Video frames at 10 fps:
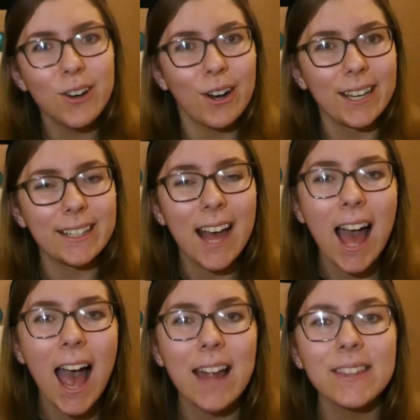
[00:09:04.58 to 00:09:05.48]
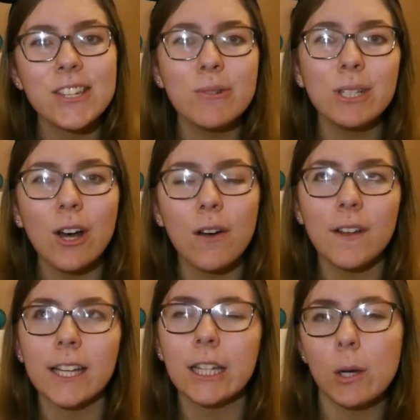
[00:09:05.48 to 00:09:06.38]
coin, and they do a lot of
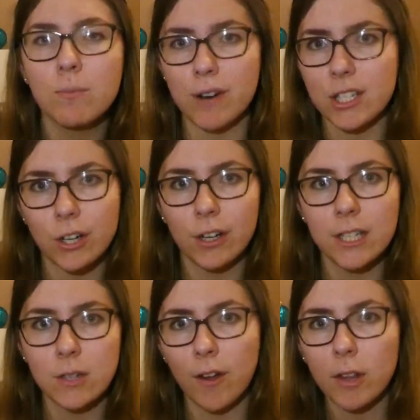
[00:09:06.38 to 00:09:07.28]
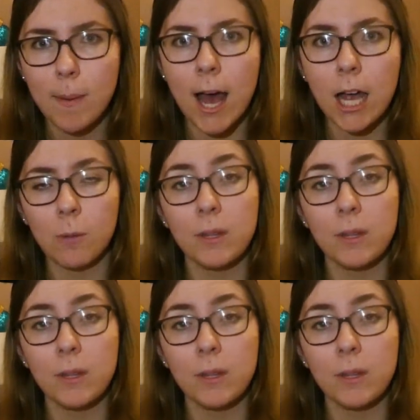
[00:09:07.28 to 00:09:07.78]
like little pressed coins around the park,